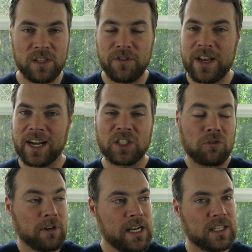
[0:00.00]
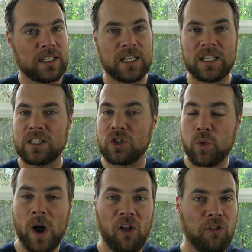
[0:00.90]
of the next 3 to 6 to
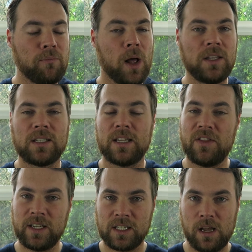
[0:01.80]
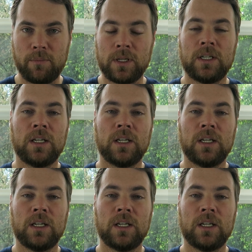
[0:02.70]
12 months and then some,